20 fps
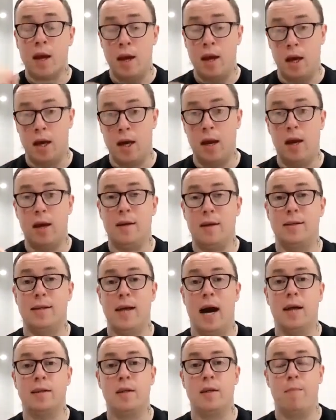It can
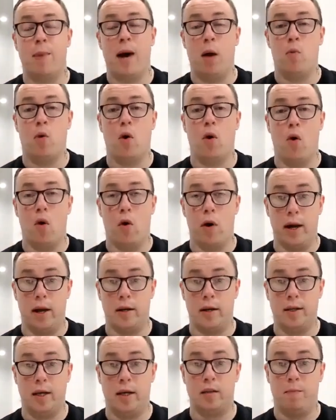exacerbate what already
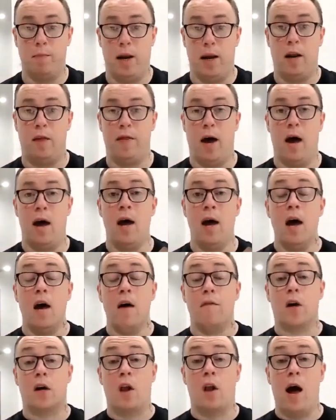exists, meaning that
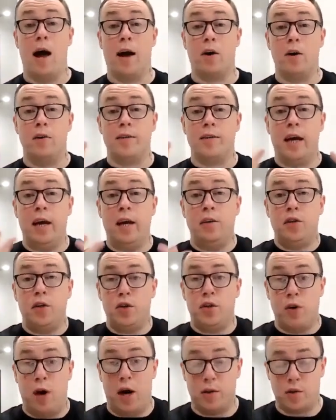the client goes into
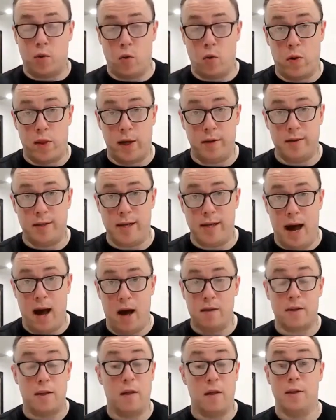trance with all these
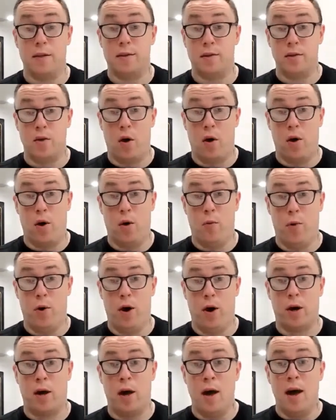doubts that this is not going to
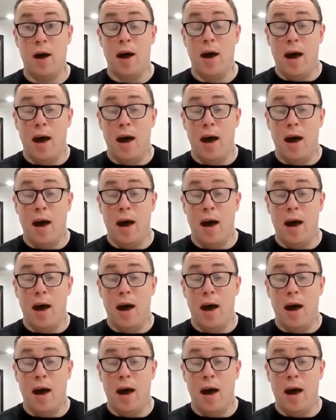work.